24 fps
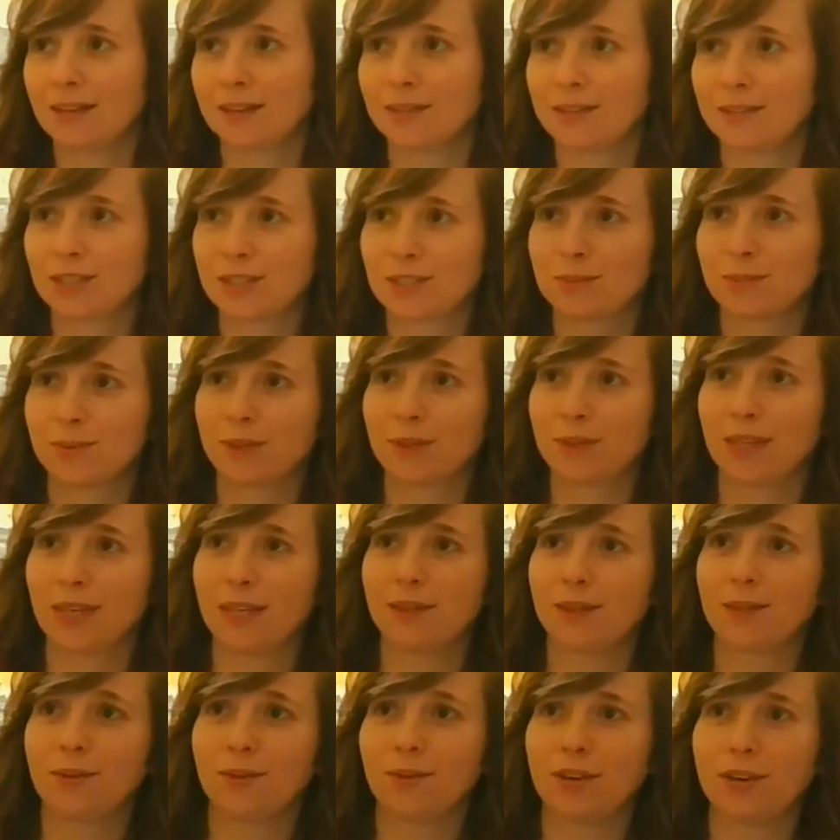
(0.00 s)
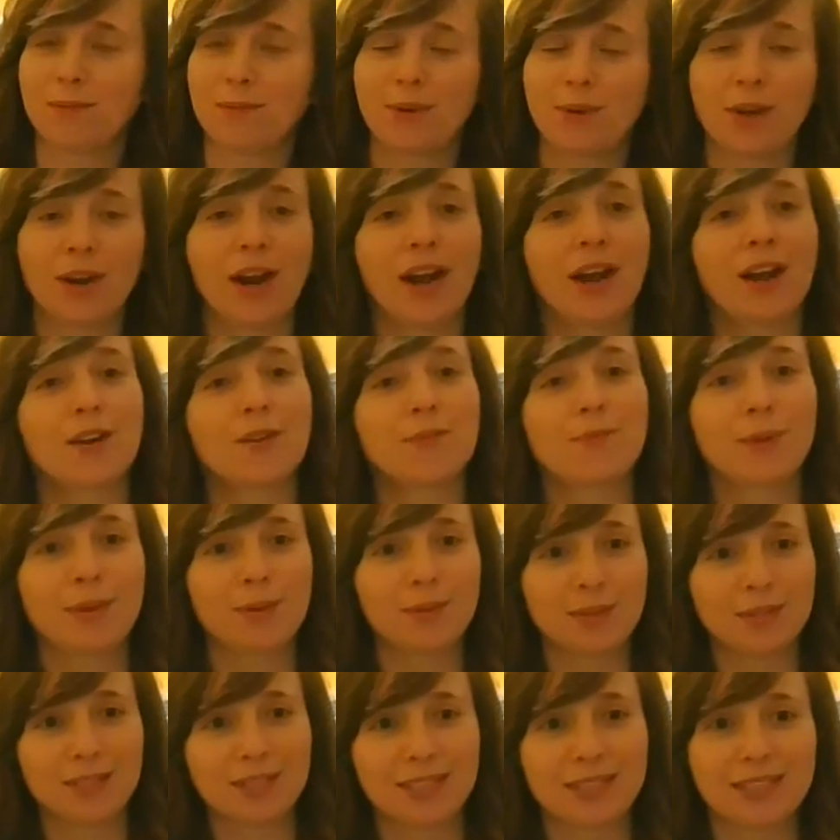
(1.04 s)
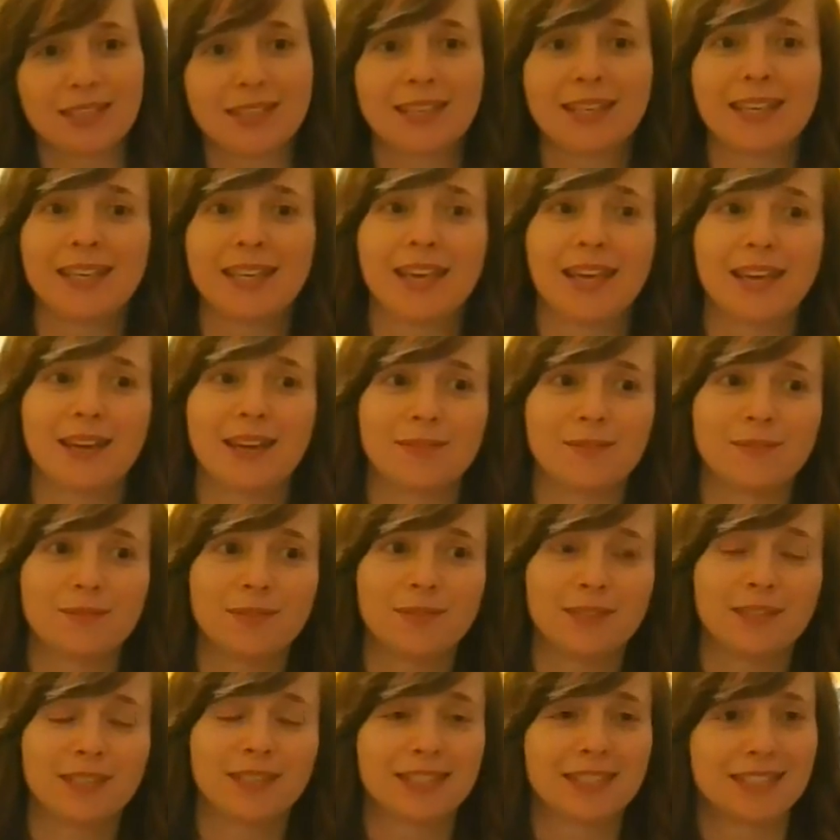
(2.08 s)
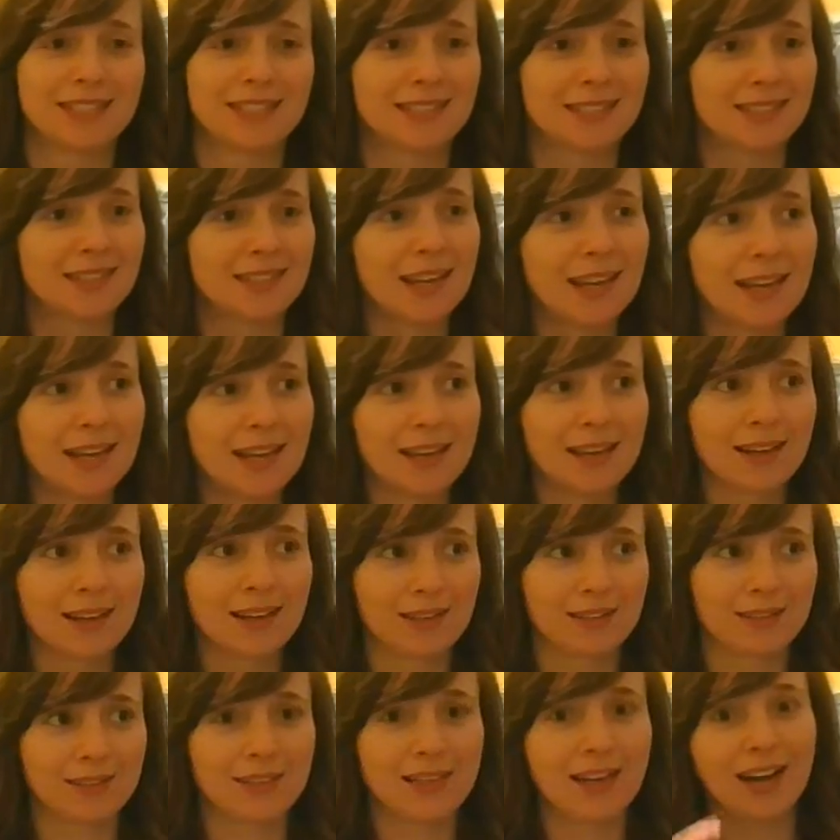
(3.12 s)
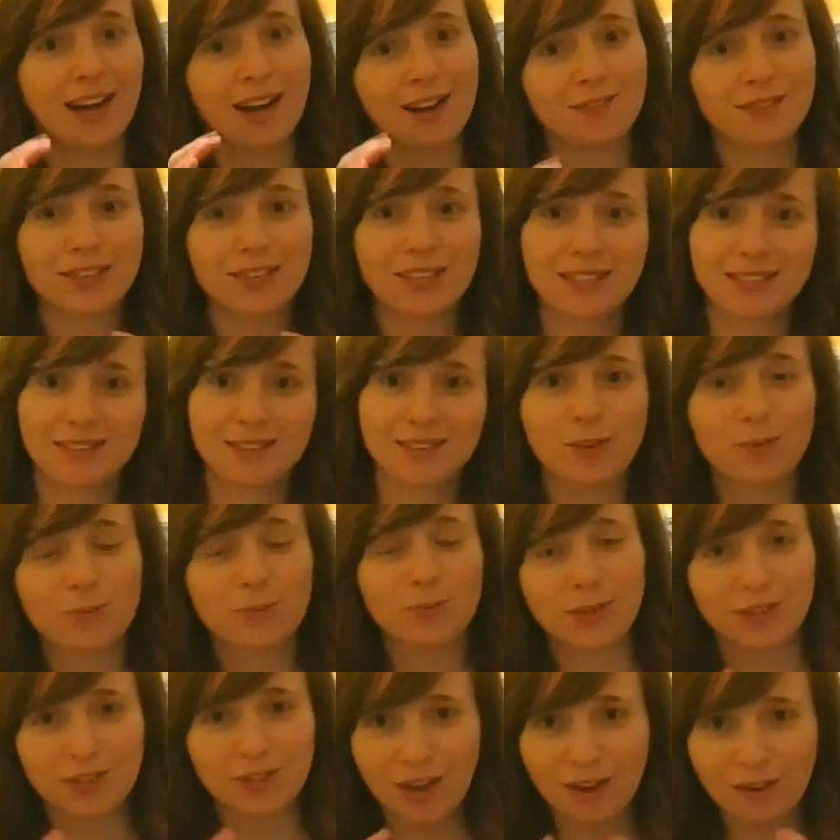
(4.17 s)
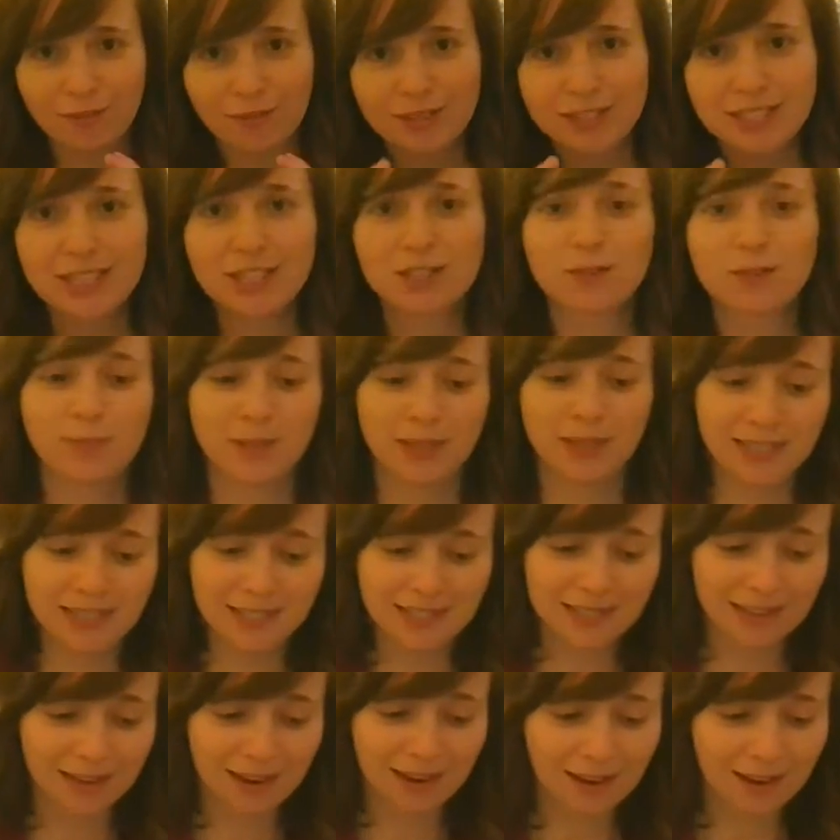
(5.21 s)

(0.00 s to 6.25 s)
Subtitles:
just with like learning about how to be able to like have the just kind of have like a little bit of conversation piece.